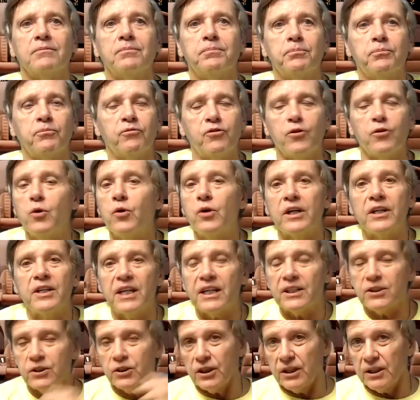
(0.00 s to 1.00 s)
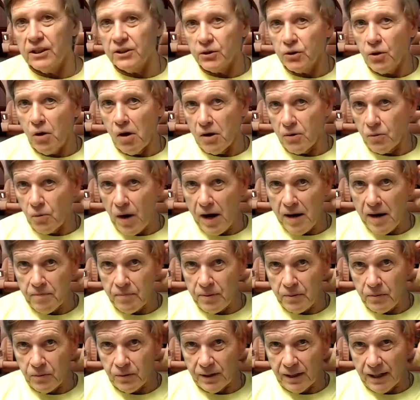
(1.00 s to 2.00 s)
Food addiction has gone
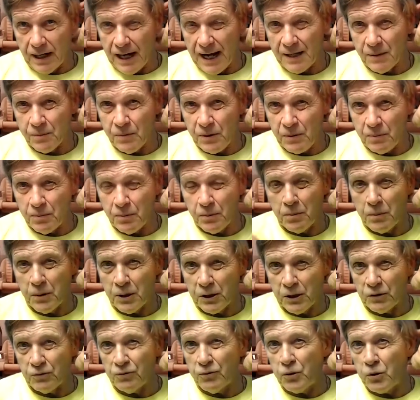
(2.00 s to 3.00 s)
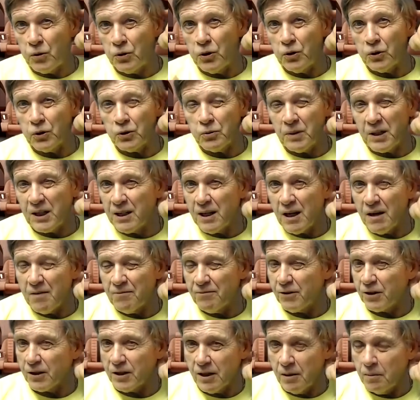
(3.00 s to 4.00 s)
rampant with a lot of people because food used to be a
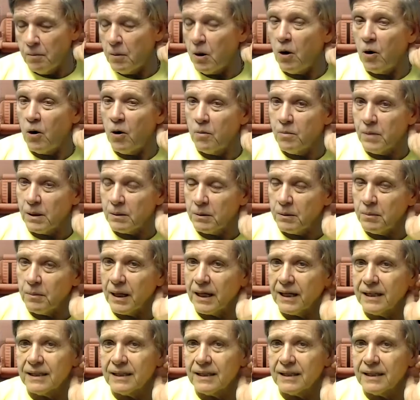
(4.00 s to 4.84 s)
comfort. Come home, maybe make a